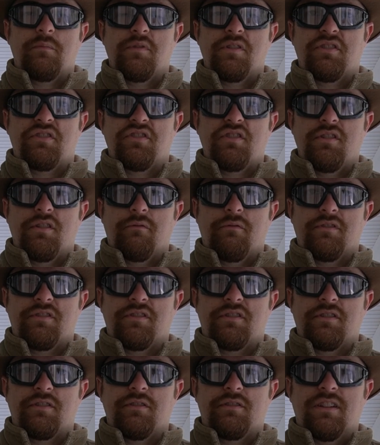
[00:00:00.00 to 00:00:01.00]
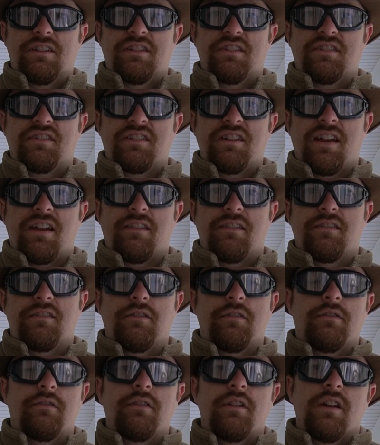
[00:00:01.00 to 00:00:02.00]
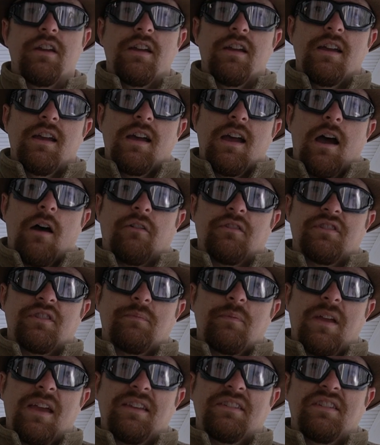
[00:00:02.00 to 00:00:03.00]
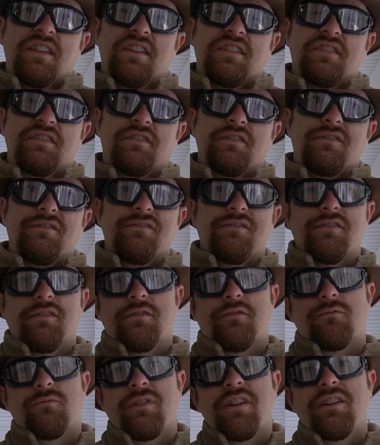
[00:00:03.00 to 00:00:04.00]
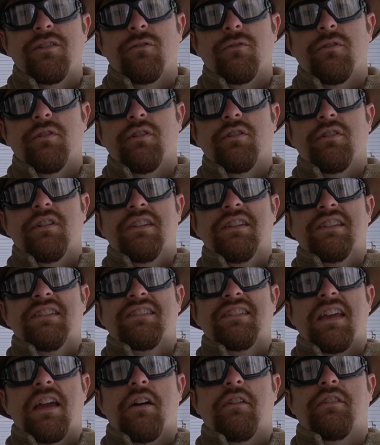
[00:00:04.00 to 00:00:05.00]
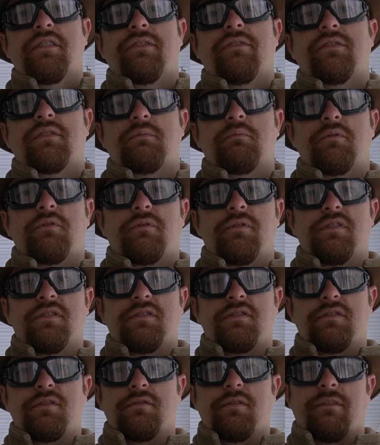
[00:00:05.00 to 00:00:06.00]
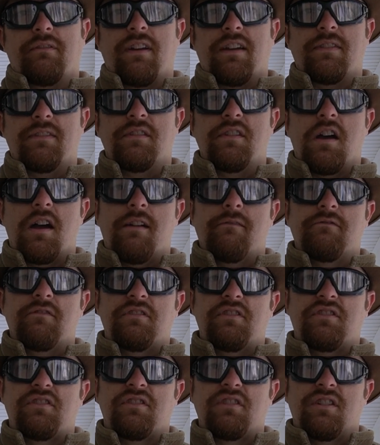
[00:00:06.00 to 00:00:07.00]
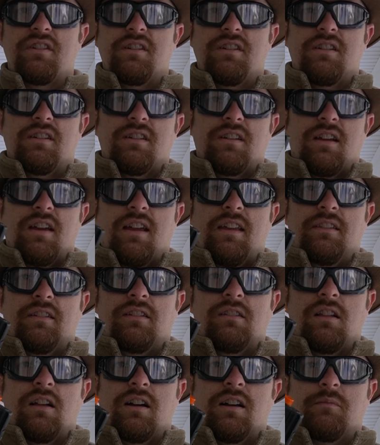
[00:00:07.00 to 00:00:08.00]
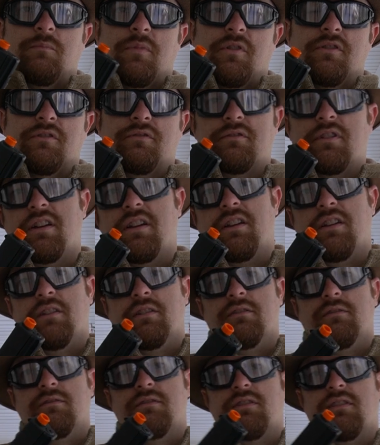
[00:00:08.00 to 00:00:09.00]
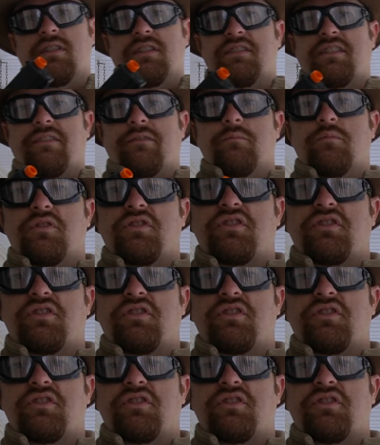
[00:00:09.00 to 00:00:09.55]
bit of shooting with the two and let you see how they do. I want you to pay attention to the recoil and the sound difference between the two. I've got the Novritsch and the Glock both right here, so let's give them a